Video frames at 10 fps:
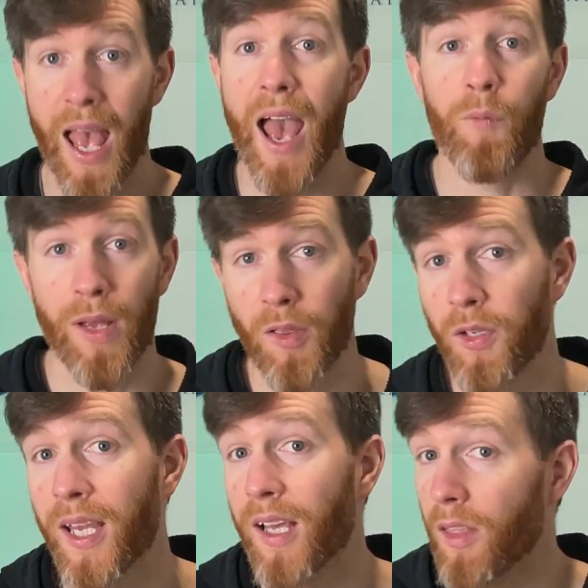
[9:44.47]
And when
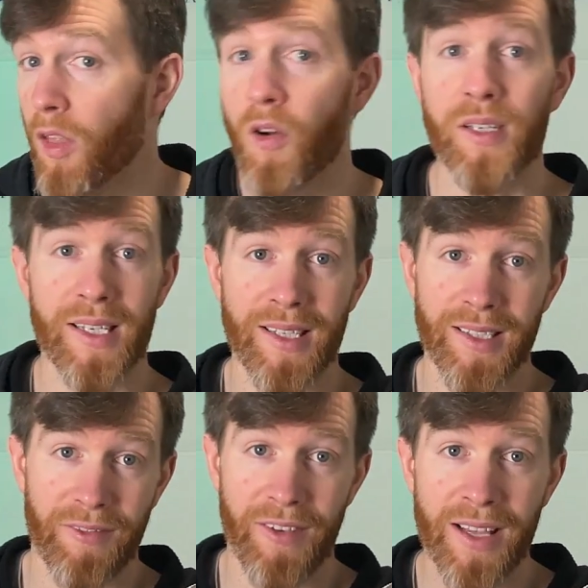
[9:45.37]
looking at long
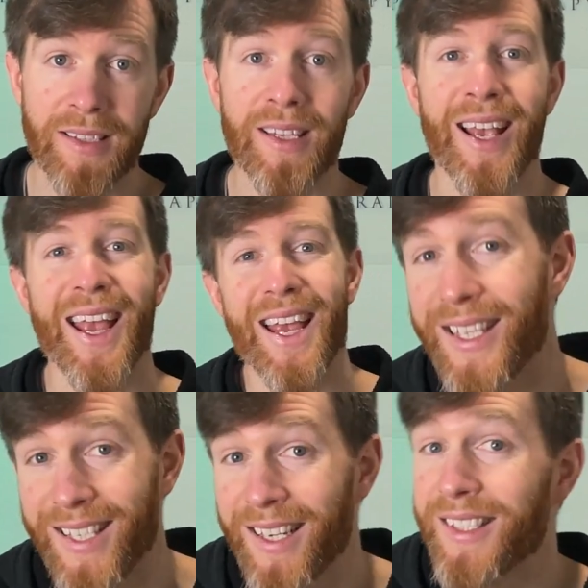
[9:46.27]
distance events,
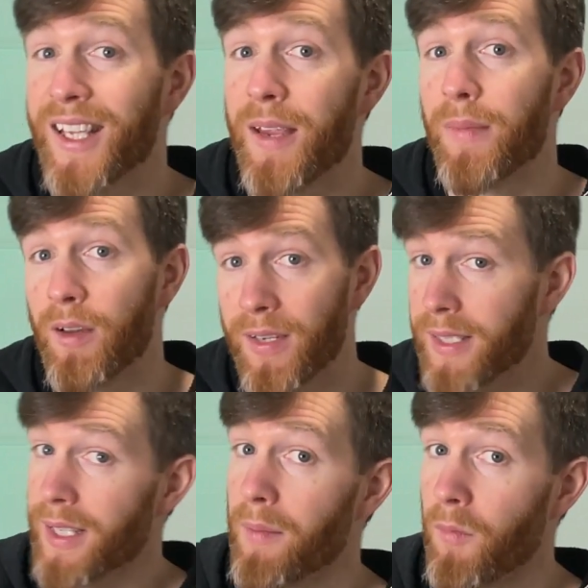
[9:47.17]
it does seem there is
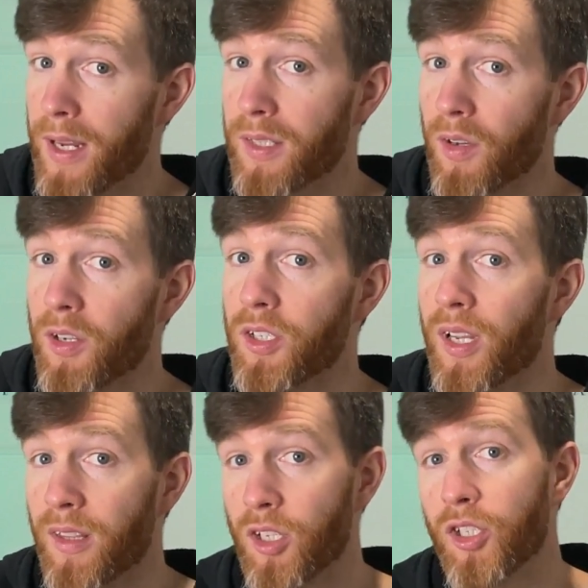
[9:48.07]
some research
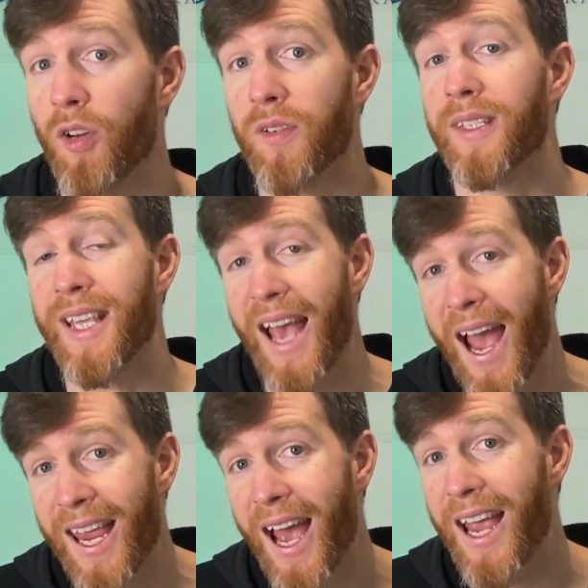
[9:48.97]
that shows the
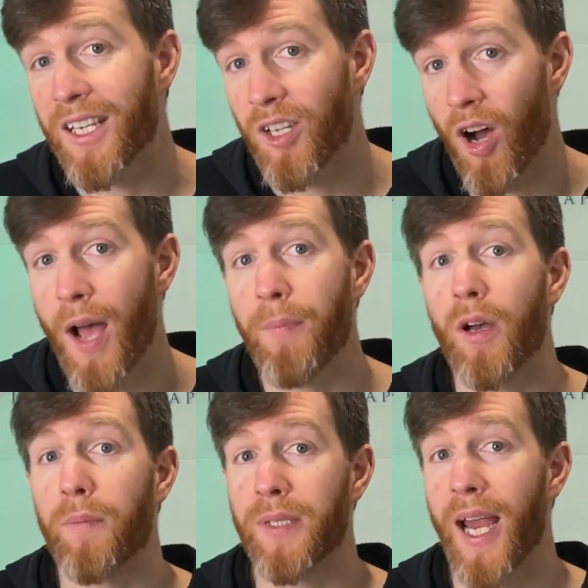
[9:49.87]
AA type
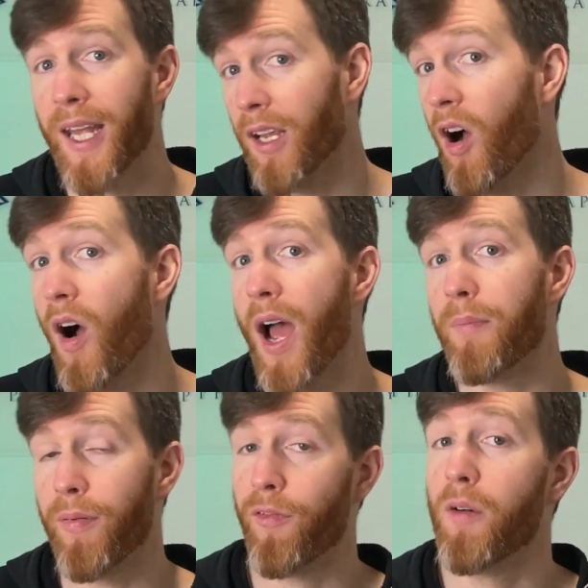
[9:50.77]
obtaining higher
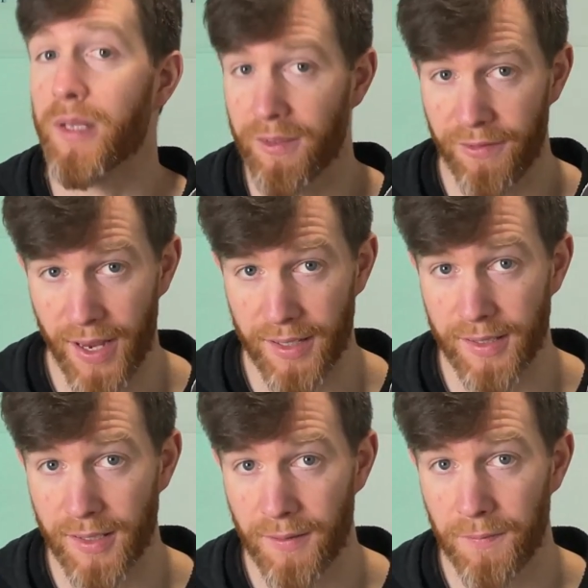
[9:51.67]
performance effects.